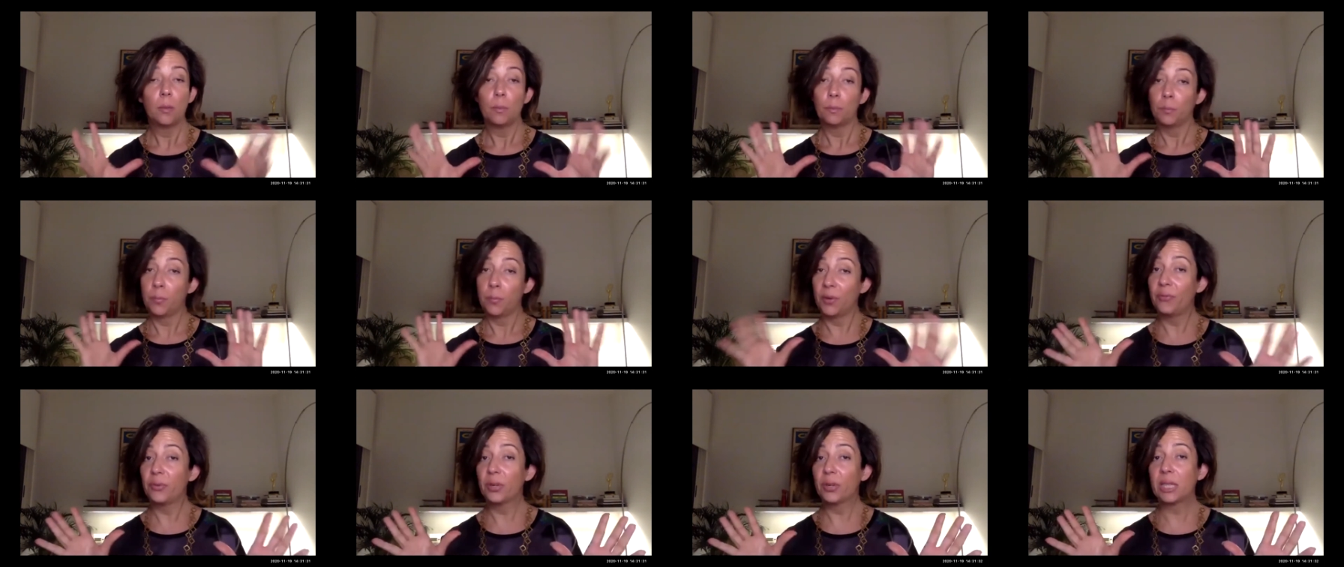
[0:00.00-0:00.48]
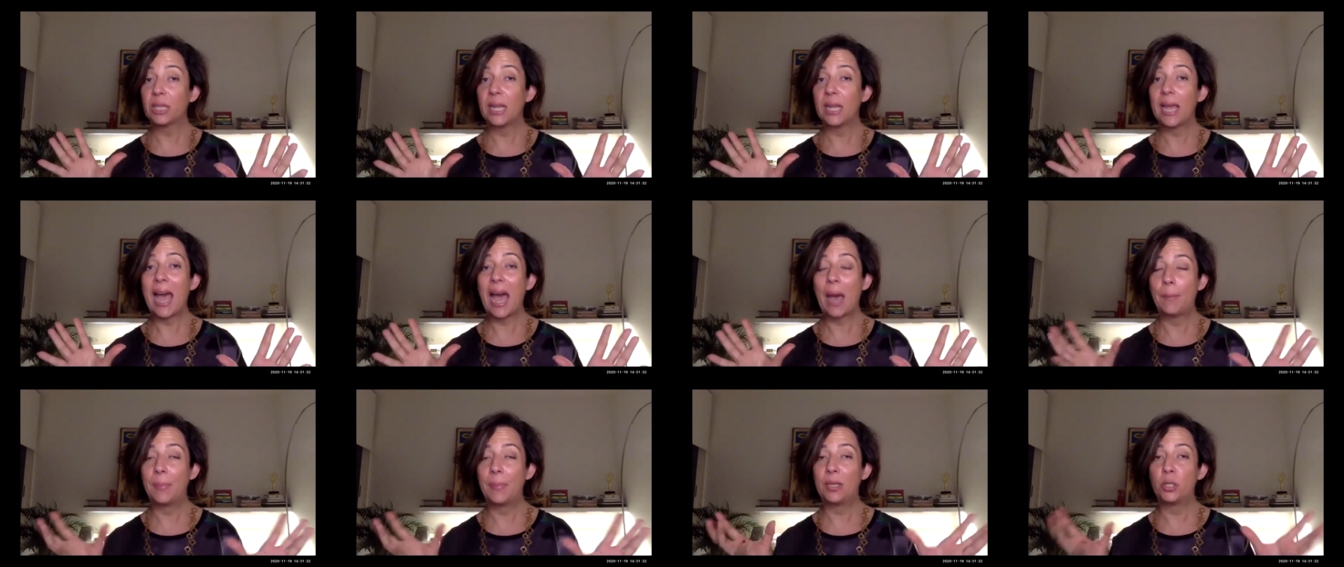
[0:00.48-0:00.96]
perfectly
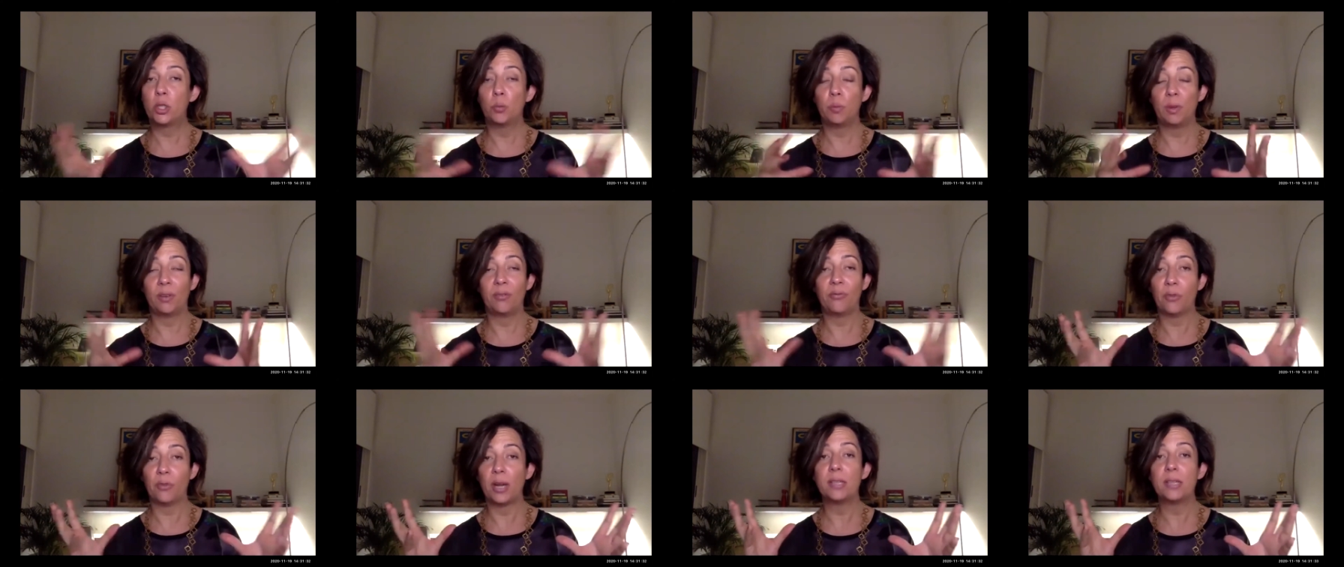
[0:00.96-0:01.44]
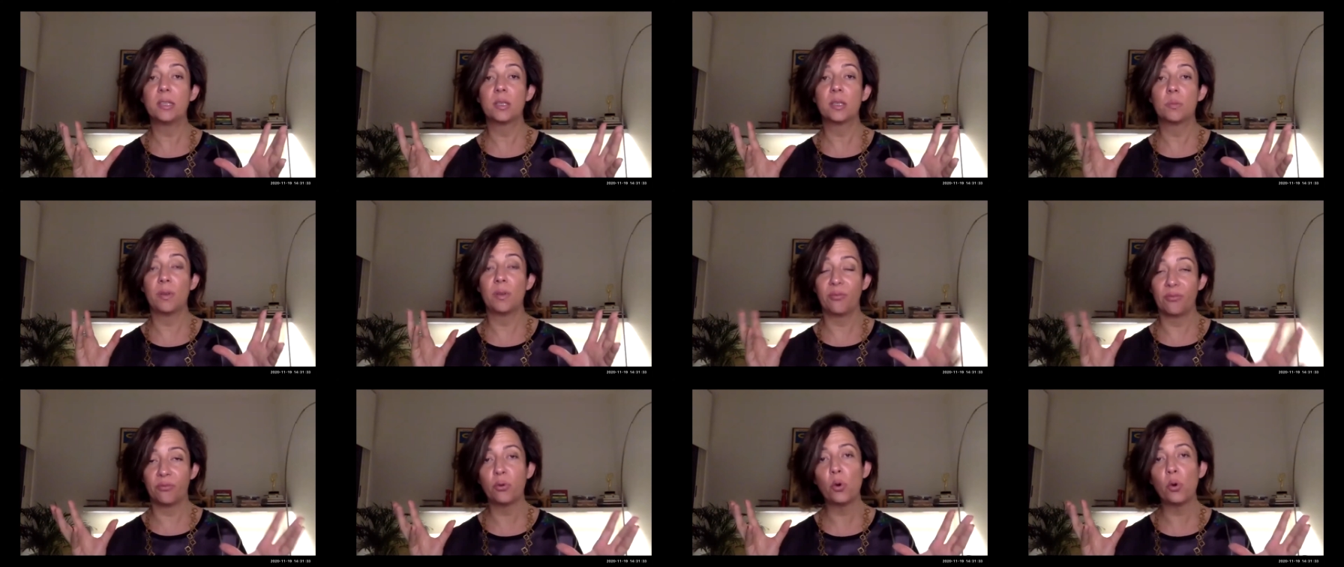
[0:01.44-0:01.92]
happy to be friends
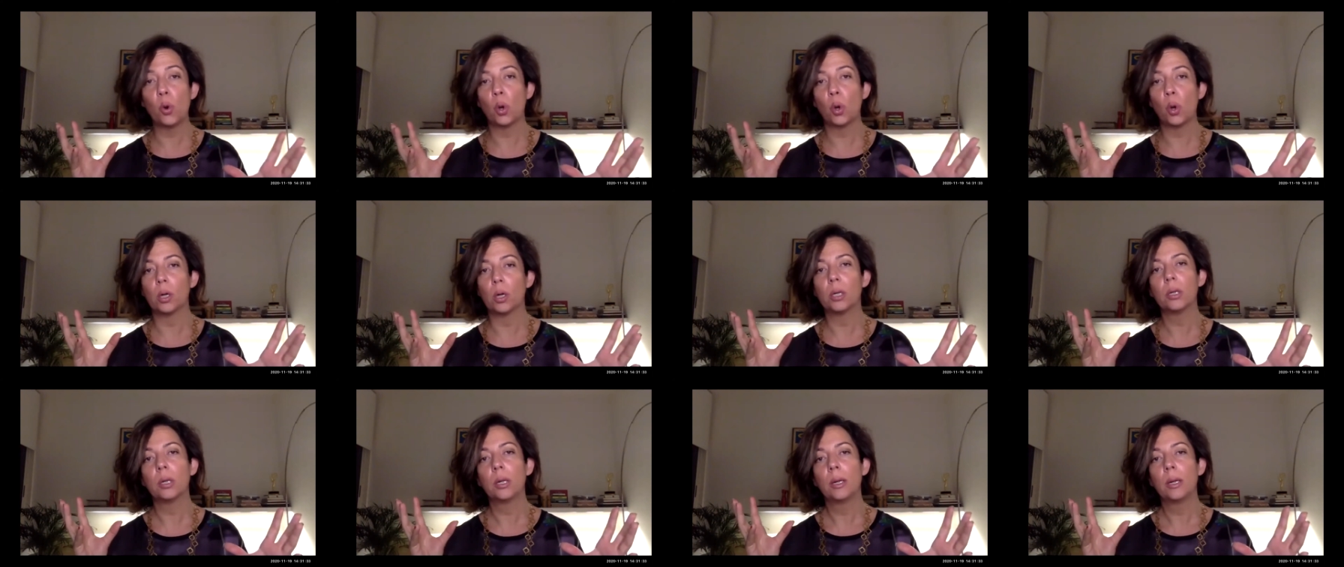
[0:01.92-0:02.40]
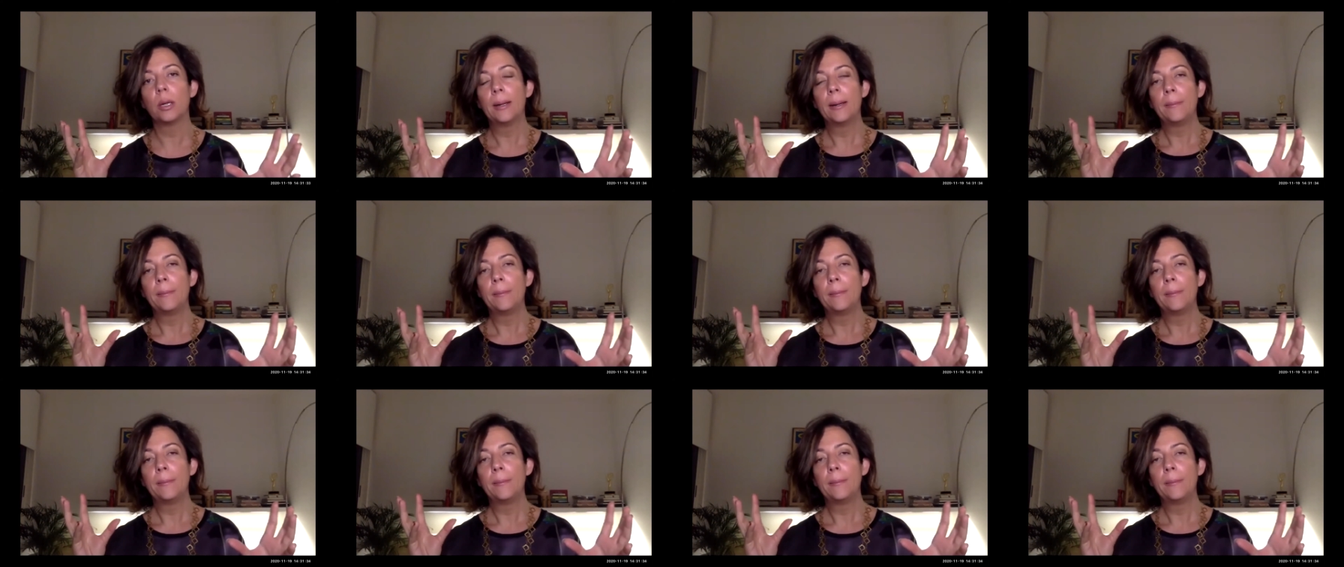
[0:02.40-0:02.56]
before,